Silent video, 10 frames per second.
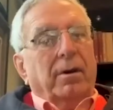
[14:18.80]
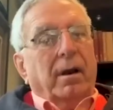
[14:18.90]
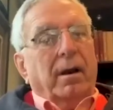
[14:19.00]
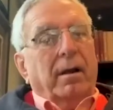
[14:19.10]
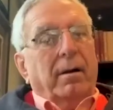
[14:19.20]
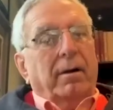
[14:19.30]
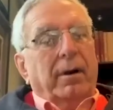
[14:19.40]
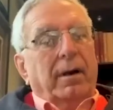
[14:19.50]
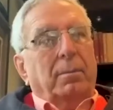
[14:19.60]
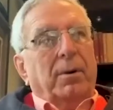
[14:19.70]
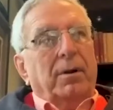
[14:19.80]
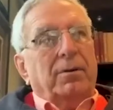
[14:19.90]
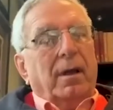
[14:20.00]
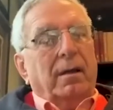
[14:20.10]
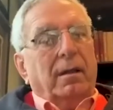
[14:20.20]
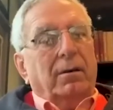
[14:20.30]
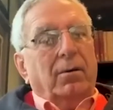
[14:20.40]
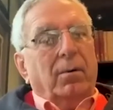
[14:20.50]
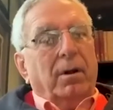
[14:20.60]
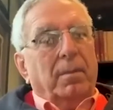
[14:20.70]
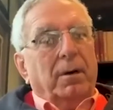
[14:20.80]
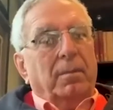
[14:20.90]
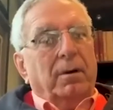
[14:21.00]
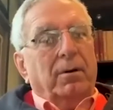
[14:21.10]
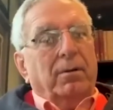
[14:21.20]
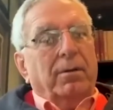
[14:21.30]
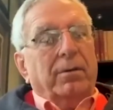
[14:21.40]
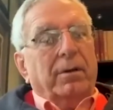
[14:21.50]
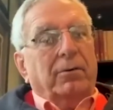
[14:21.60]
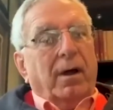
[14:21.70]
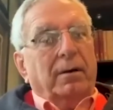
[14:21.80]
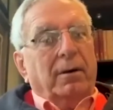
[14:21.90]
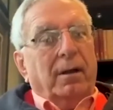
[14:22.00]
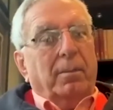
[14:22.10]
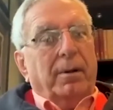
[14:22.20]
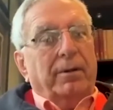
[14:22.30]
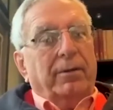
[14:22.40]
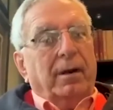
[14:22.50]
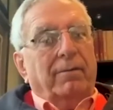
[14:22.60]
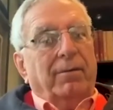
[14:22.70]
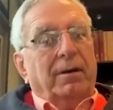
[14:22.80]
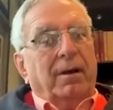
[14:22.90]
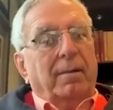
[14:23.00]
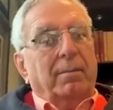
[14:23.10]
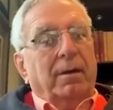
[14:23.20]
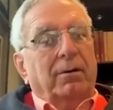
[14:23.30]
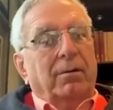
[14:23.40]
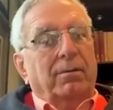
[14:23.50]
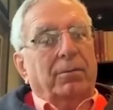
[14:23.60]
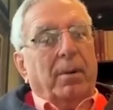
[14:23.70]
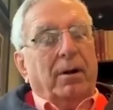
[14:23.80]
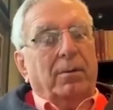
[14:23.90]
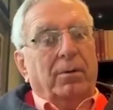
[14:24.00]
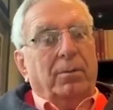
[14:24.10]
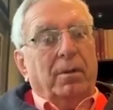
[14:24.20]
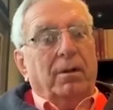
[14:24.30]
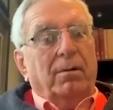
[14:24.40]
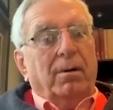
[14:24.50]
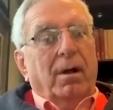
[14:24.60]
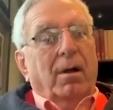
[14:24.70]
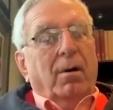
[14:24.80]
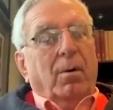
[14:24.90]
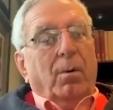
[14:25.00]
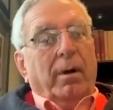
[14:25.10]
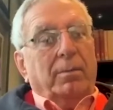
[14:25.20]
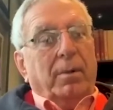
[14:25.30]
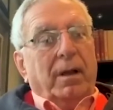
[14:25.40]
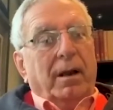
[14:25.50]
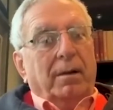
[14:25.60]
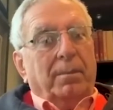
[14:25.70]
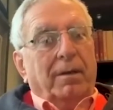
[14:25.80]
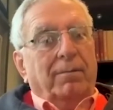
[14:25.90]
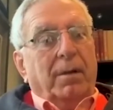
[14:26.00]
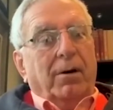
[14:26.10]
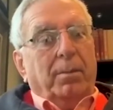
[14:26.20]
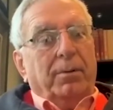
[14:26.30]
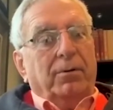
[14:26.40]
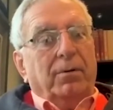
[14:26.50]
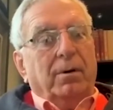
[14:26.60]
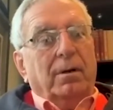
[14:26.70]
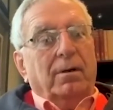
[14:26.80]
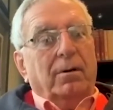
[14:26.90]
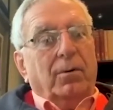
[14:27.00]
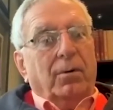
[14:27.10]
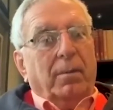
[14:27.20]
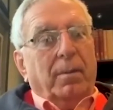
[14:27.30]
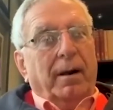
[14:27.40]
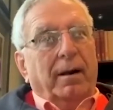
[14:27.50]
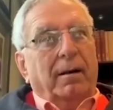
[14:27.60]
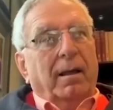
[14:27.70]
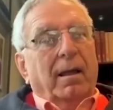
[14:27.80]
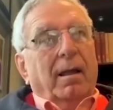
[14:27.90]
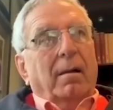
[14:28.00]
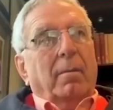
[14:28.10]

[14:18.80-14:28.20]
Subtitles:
Jonathan, and I really appreciate that your commitment to this and trying to help us. And every time that you've spoken with me, you always bring it up and give me an opportunity to talk about it.